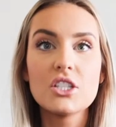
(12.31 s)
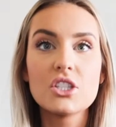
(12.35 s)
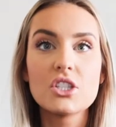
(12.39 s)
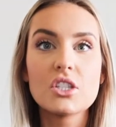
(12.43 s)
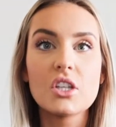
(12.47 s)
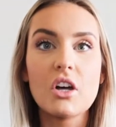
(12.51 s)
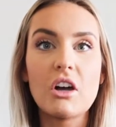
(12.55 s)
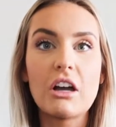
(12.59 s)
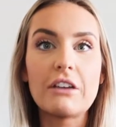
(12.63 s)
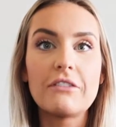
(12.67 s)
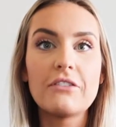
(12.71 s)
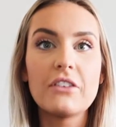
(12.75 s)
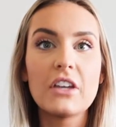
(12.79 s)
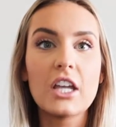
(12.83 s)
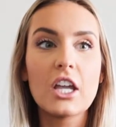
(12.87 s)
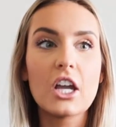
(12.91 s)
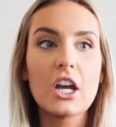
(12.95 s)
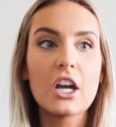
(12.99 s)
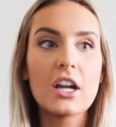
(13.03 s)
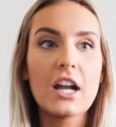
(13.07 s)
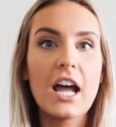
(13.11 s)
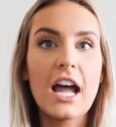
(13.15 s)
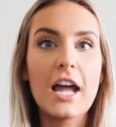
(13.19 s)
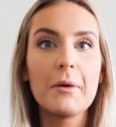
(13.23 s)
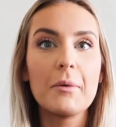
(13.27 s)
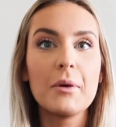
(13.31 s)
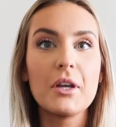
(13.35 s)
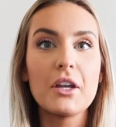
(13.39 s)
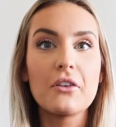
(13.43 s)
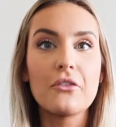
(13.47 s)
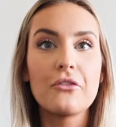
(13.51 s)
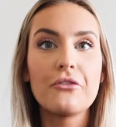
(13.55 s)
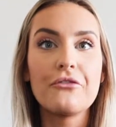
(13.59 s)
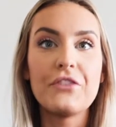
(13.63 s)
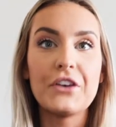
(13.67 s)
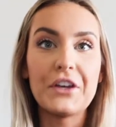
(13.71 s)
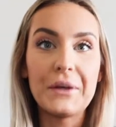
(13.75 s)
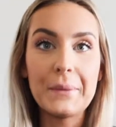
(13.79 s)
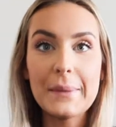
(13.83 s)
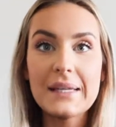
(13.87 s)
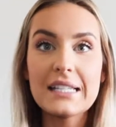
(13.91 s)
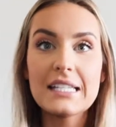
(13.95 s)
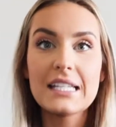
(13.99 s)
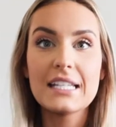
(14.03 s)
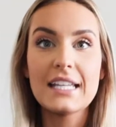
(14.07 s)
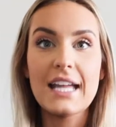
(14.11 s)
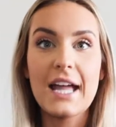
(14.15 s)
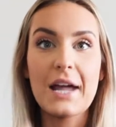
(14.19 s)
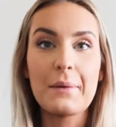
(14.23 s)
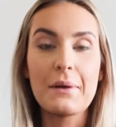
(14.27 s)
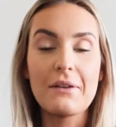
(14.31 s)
So I figured I would film it today.